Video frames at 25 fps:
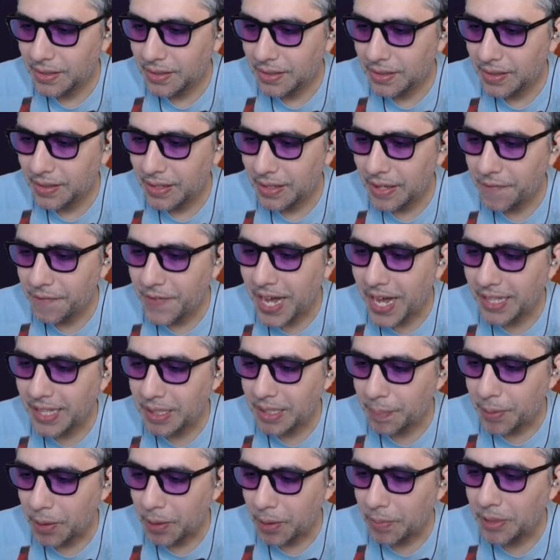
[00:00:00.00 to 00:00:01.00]
invalid
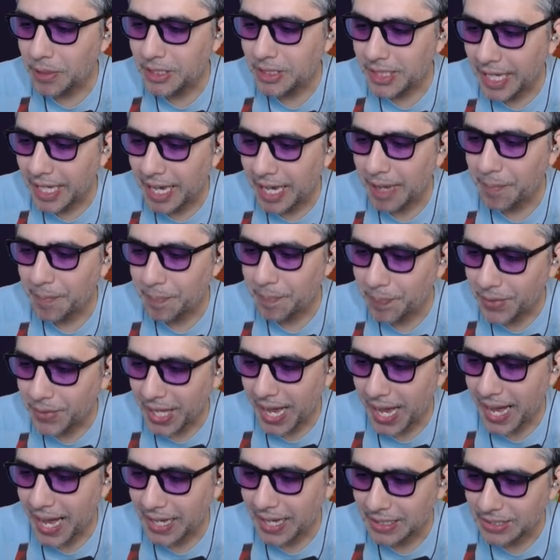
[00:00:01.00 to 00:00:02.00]
Pomo time.
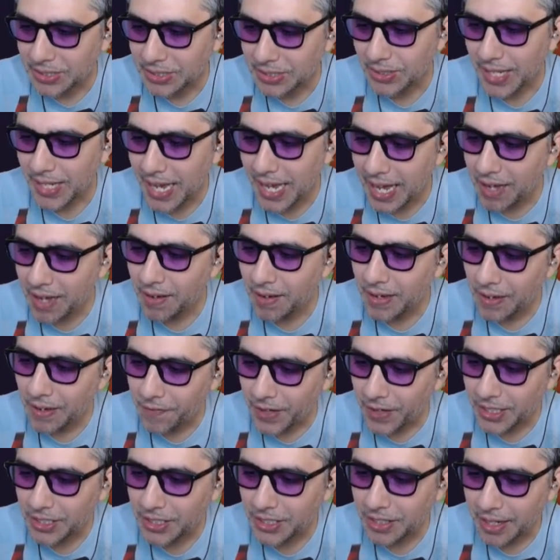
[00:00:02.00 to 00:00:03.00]
Yeah. So now if
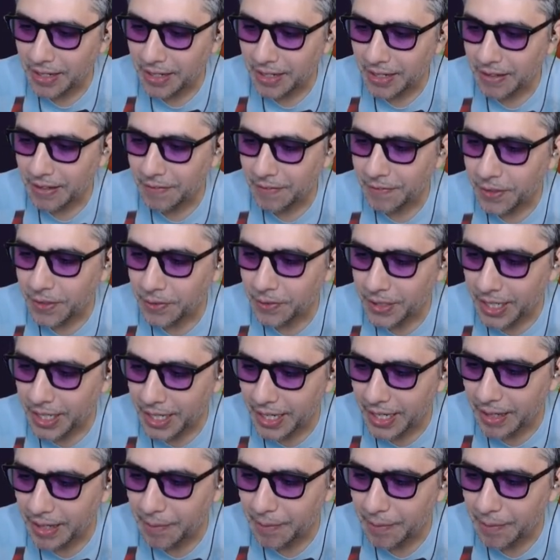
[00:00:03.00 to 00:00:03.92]
I try to invoke it,